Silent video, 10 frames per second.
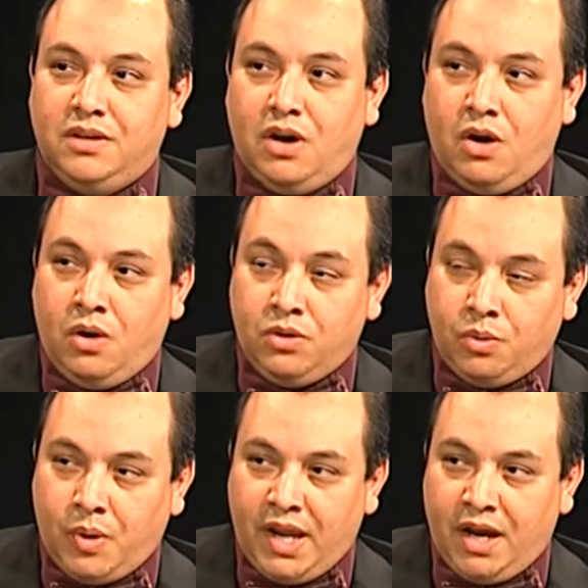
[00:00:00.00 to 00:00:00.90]
all the
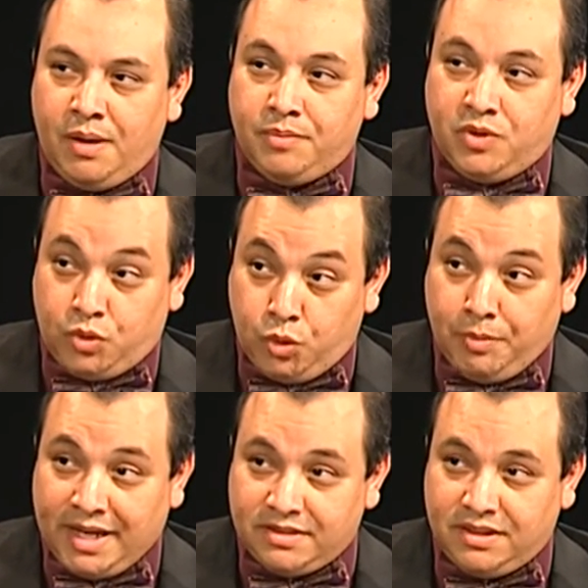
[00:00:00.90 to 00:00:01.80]
way up through
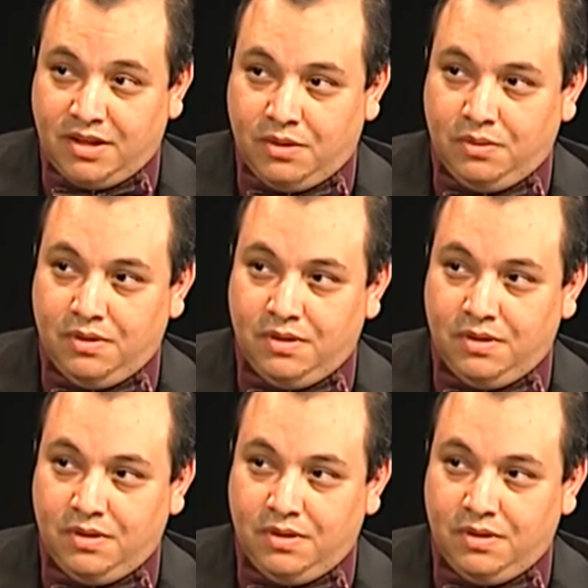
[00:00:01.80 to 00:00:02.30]
Mexico